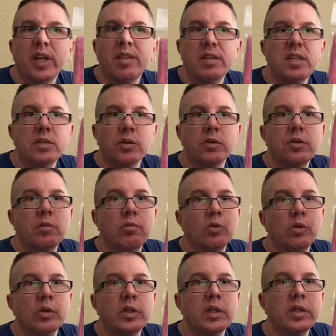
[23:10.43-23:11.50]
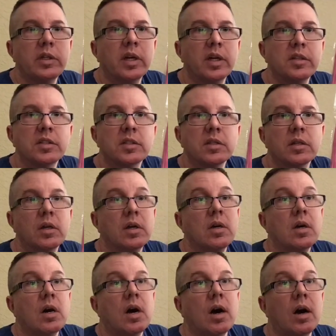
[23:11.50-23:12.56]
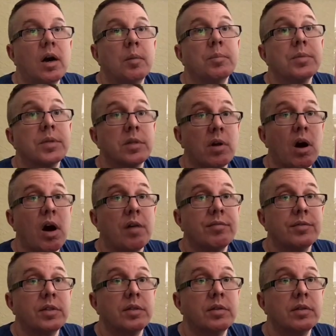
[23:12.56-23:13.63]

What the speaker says: And these are really nice, soft